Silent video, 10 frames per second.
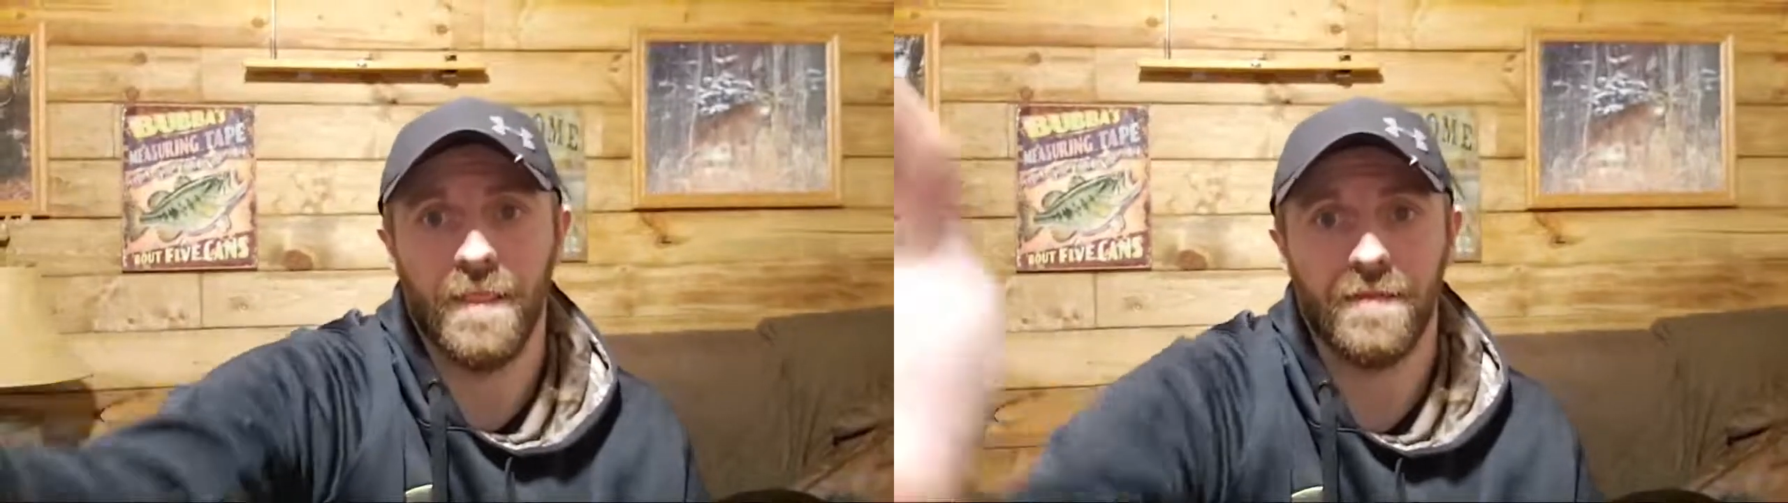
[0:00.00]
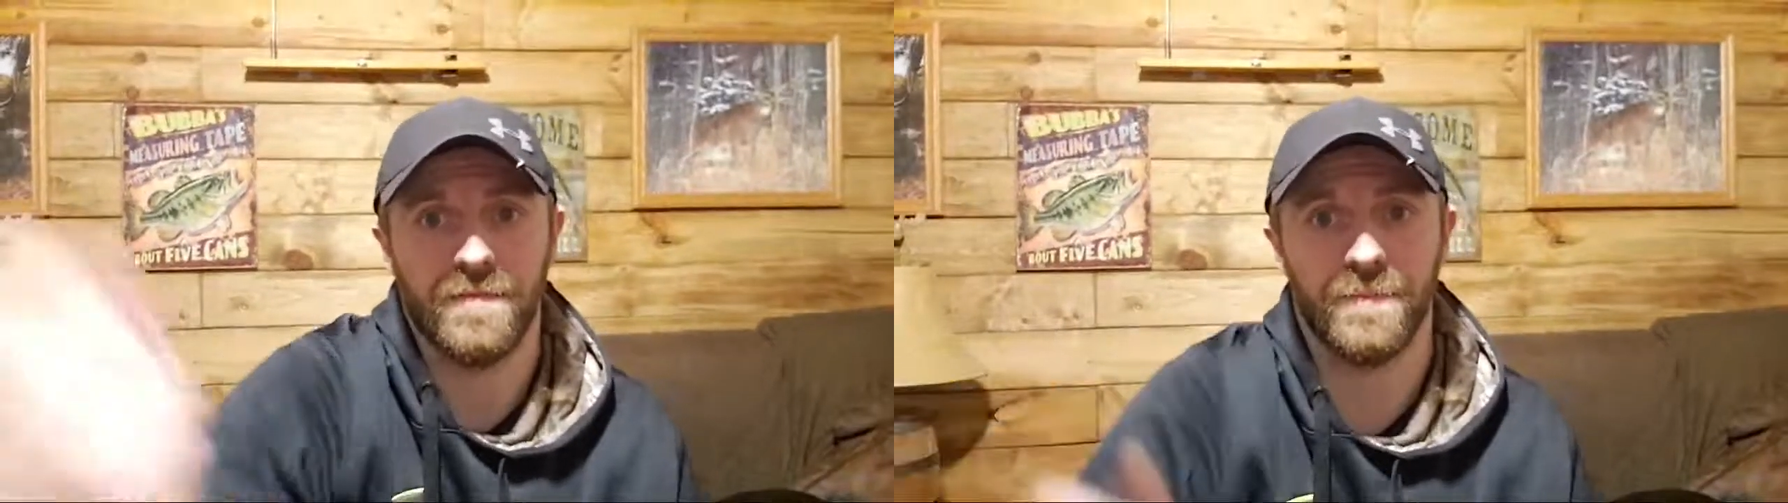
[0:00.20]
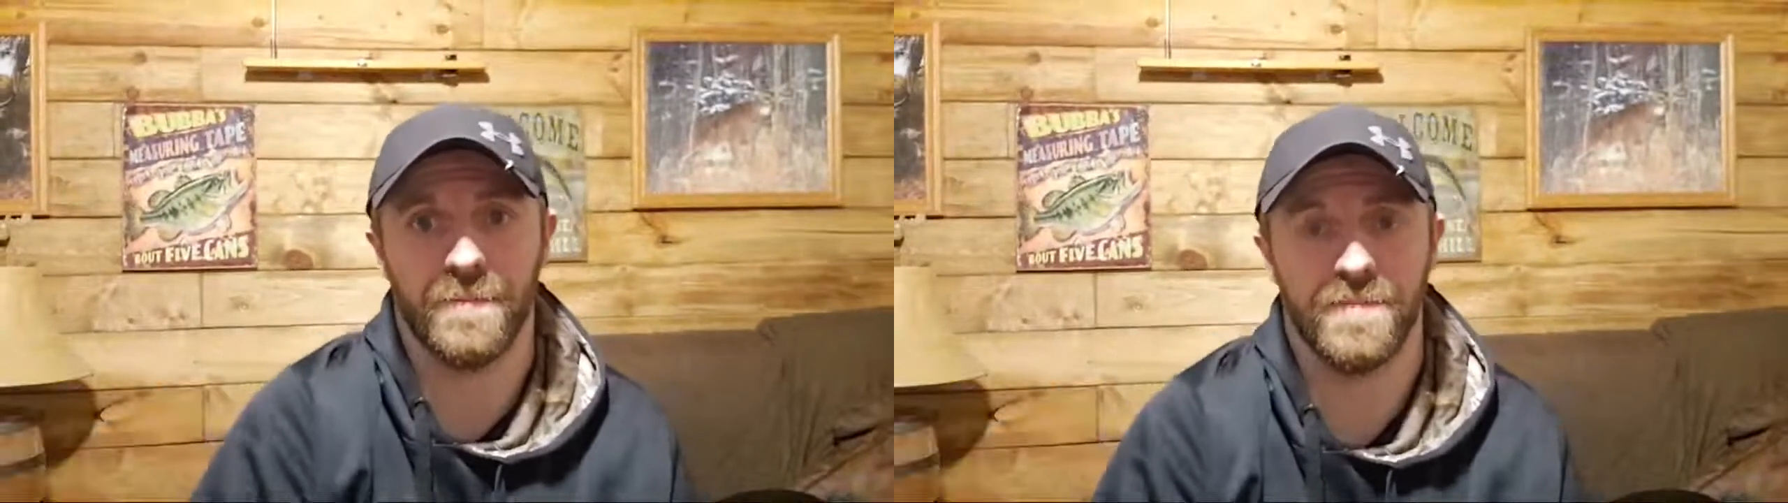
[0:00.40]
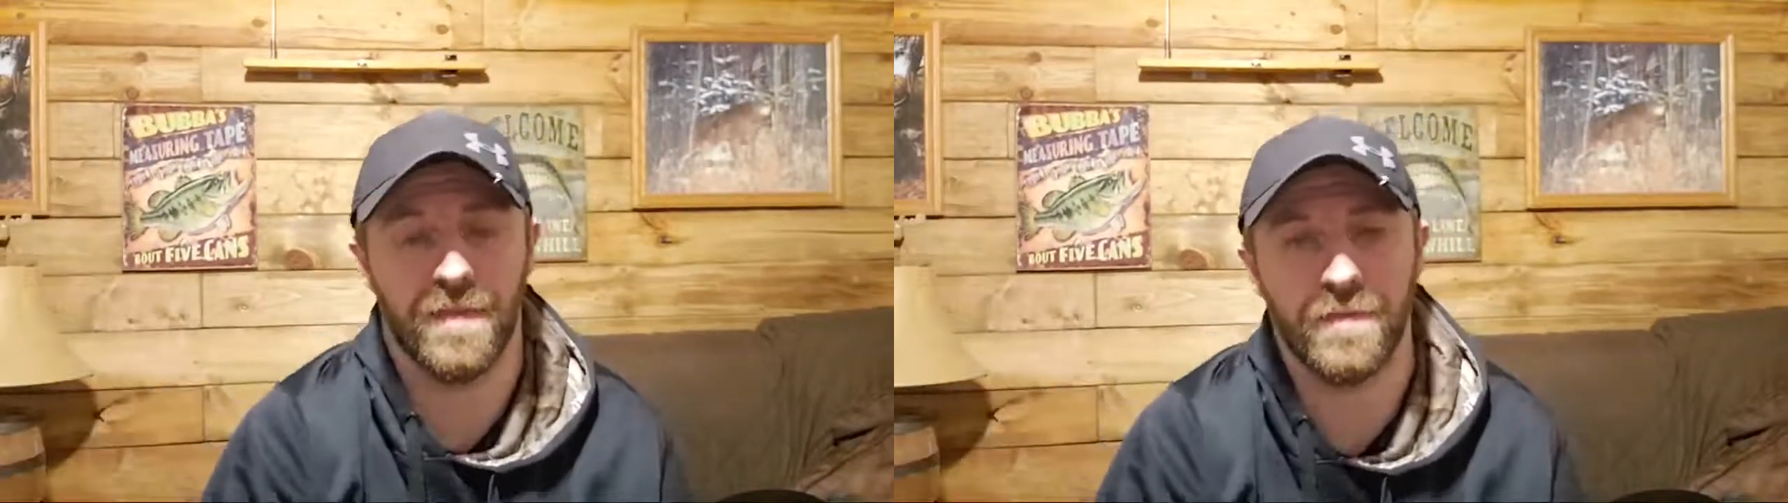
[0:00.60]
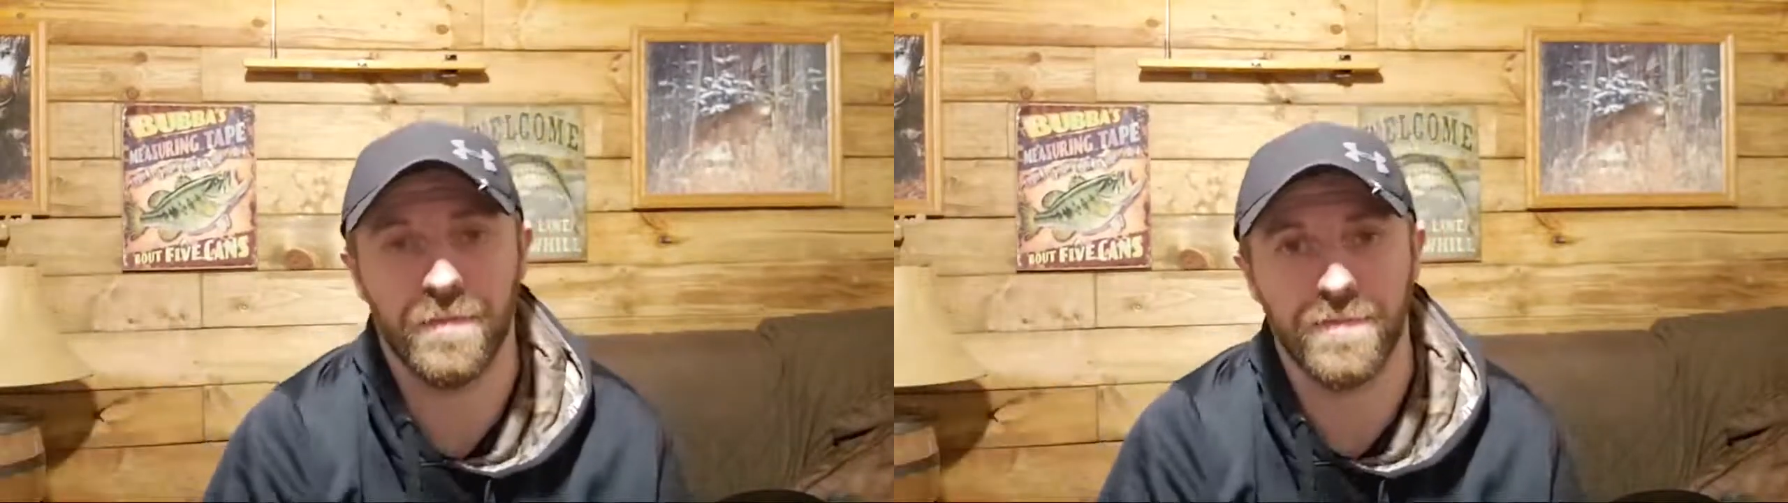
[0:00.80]
Sometimes I
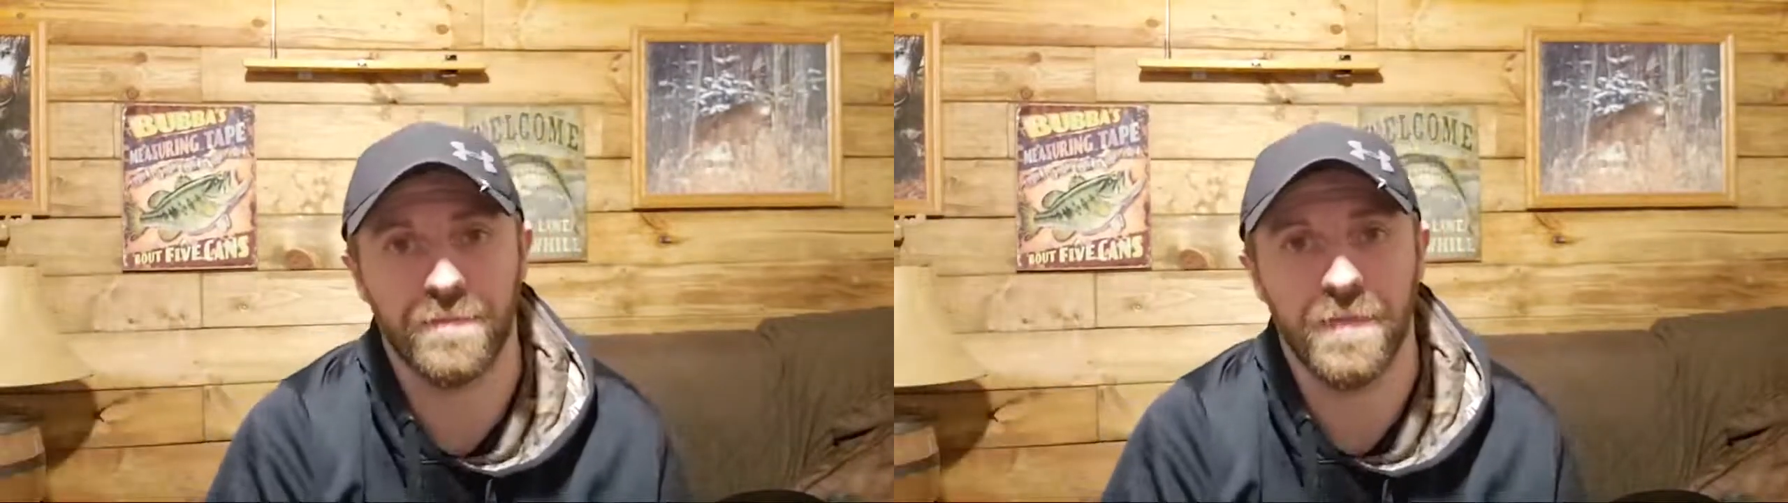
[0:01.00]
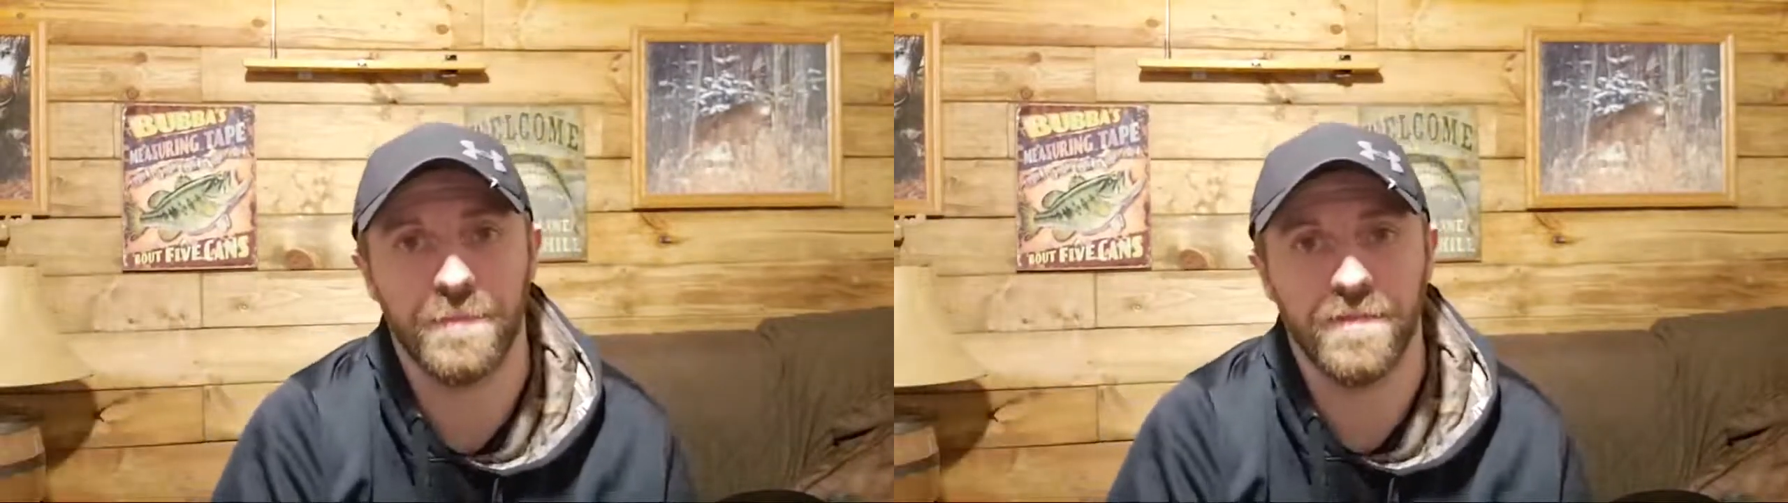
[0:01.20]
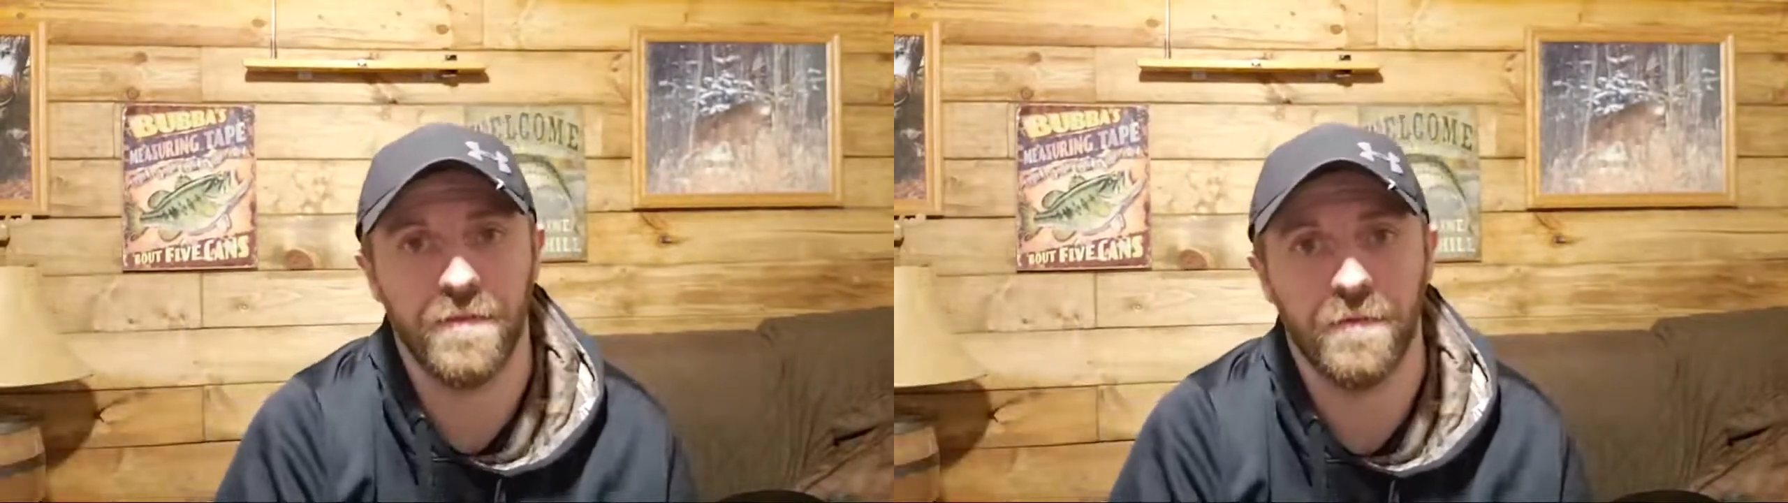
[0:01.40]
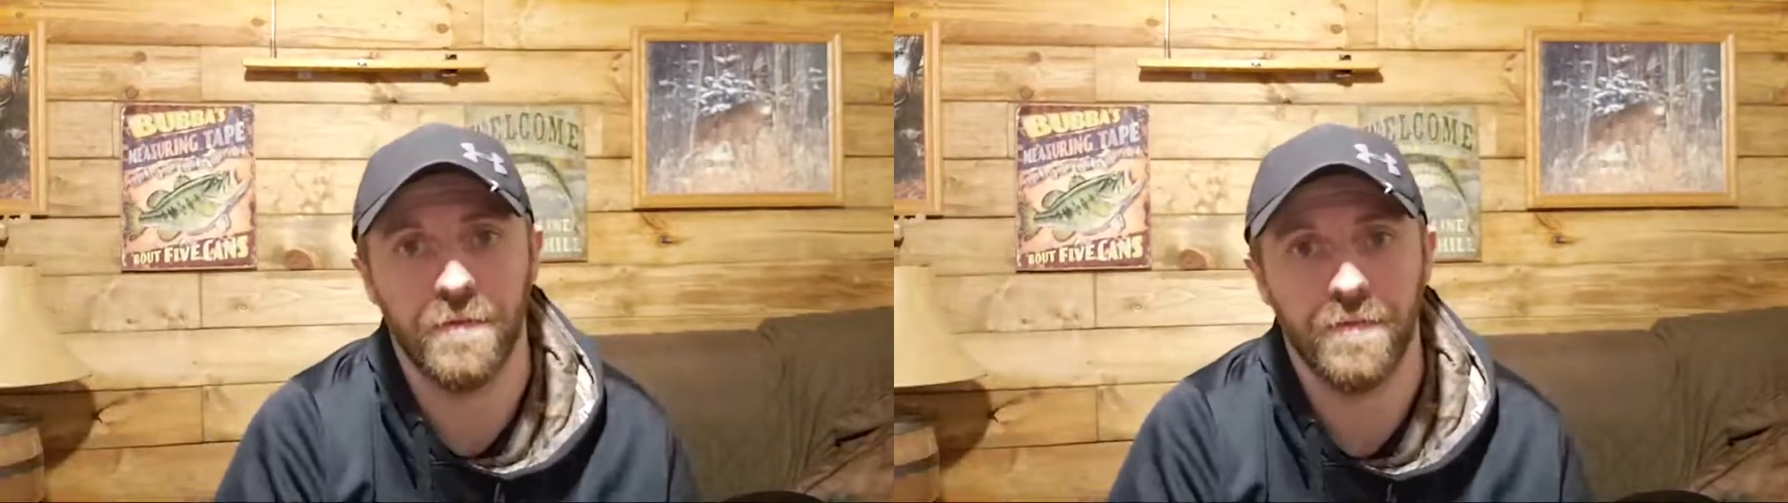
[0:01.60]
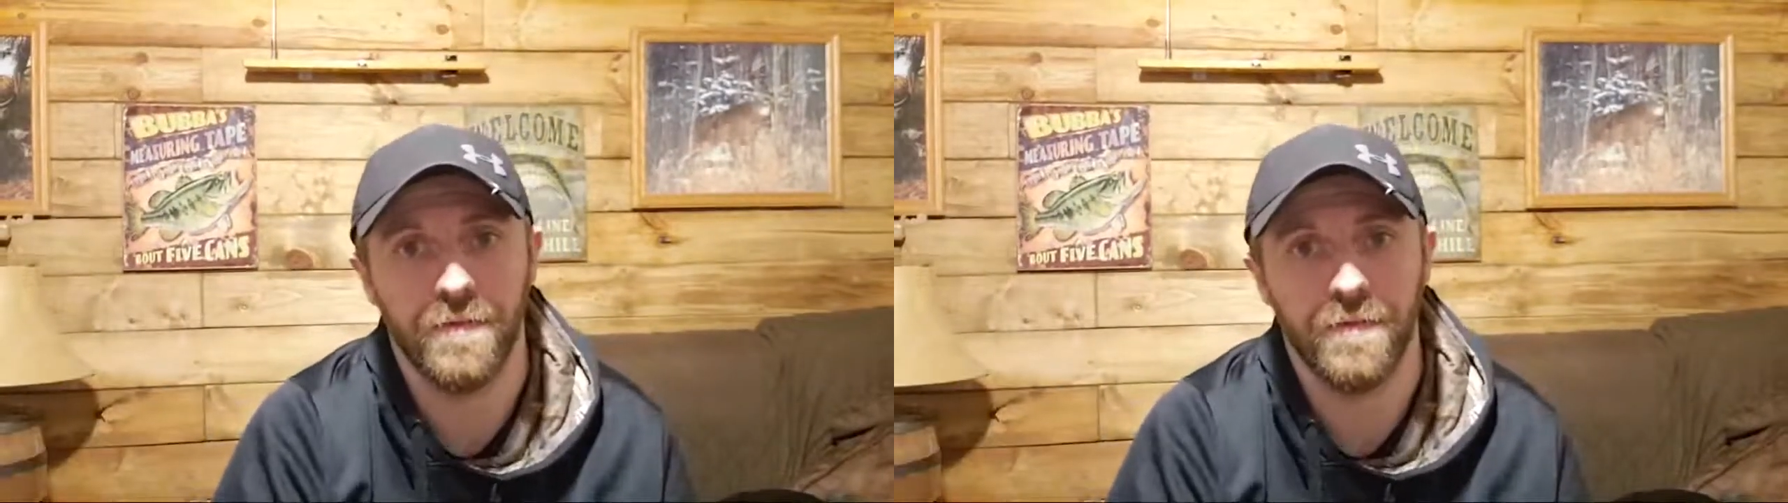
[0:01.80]
catch them, sometimes I don't.